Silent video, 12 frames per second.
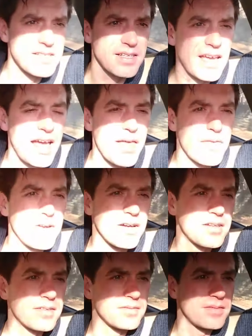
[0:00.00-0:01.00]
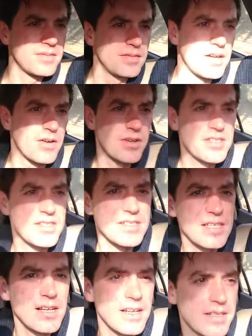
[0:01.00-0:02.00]
a Catholic
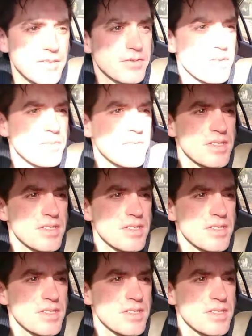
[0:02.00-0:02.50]
Aristotelian from the